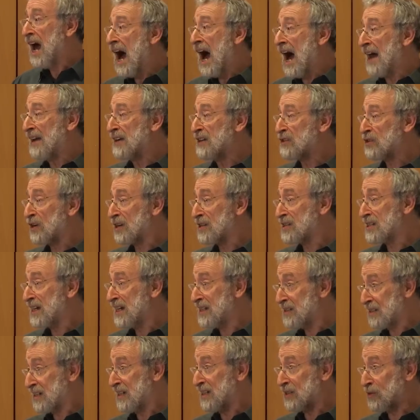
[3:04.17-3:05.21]
and it
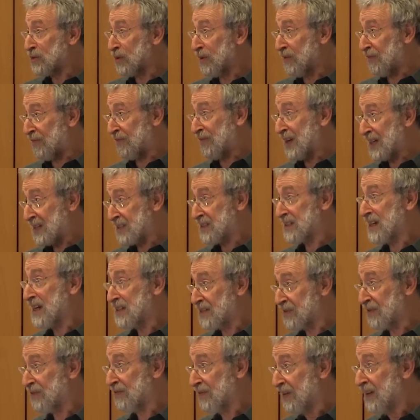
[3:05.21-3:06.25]
translates it to a fixed
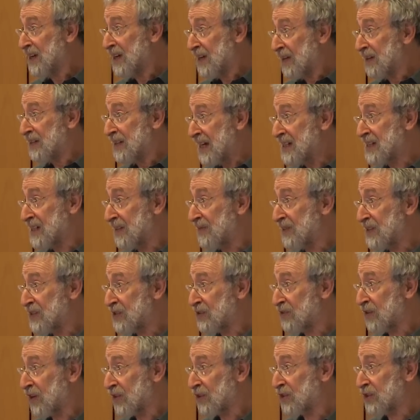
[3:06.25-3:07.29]
set of native
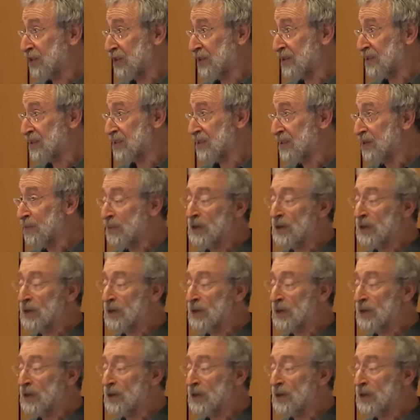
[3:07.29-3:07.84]
instructions.